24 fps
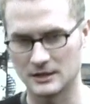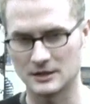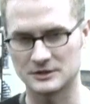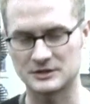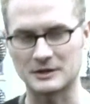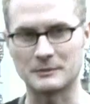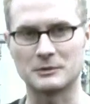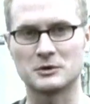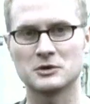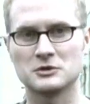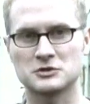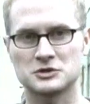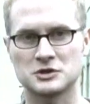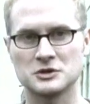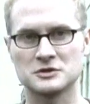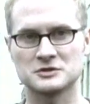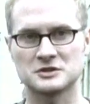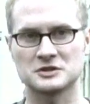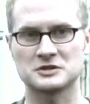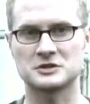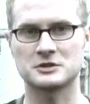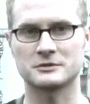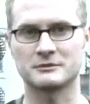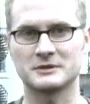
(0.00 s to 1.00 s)
someone who
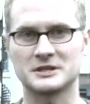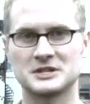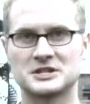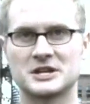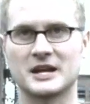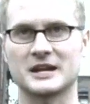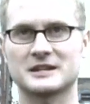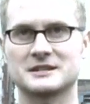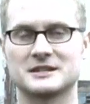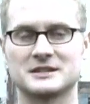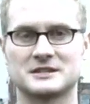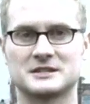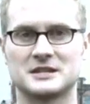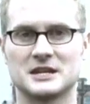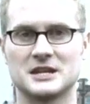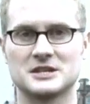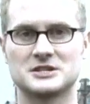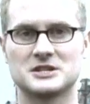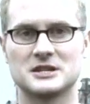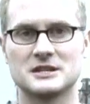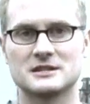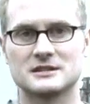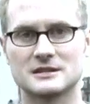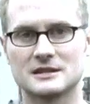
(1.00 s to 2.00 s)
chooses to reject his
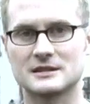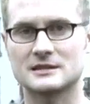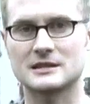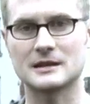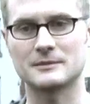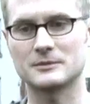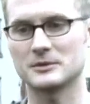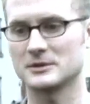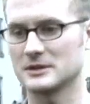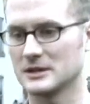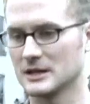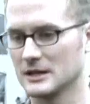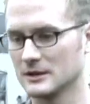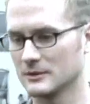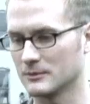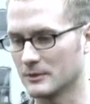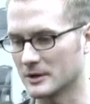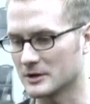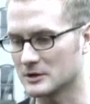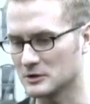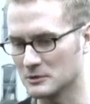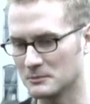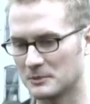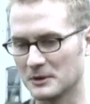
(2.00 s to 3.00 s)
teachings, and
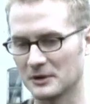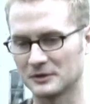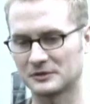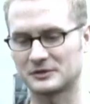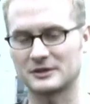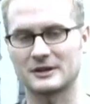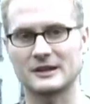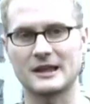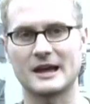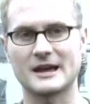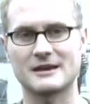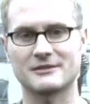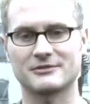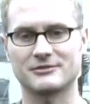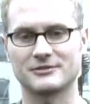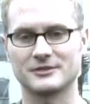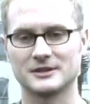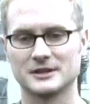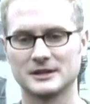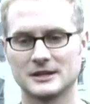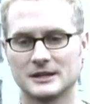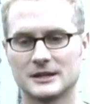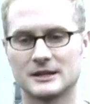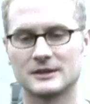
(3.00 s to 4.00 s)
someone who builds
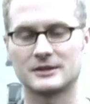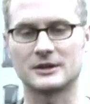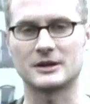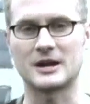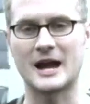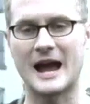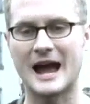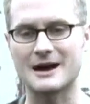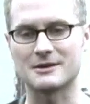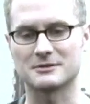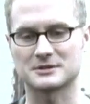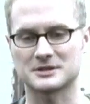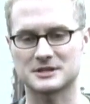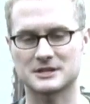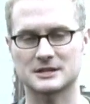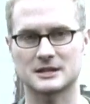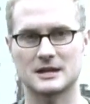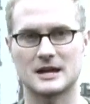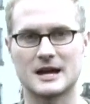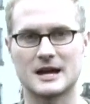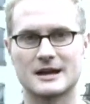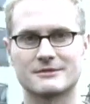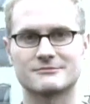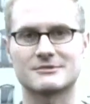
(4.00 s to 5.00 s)
their
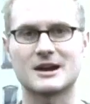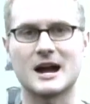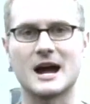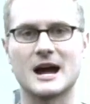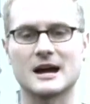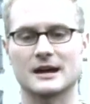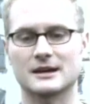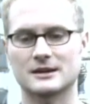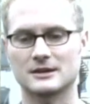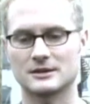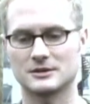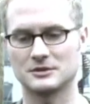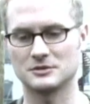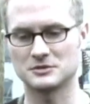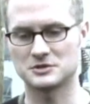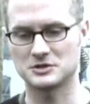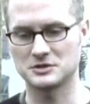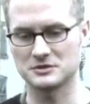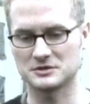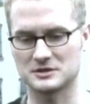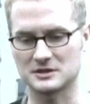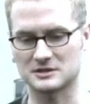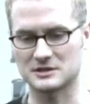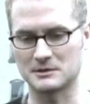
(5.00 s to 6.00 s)
house on rock, who
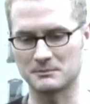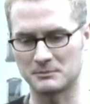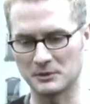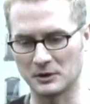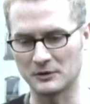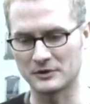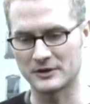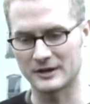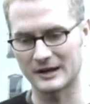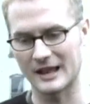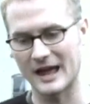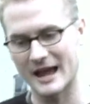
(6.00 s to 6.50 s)
chooses to build their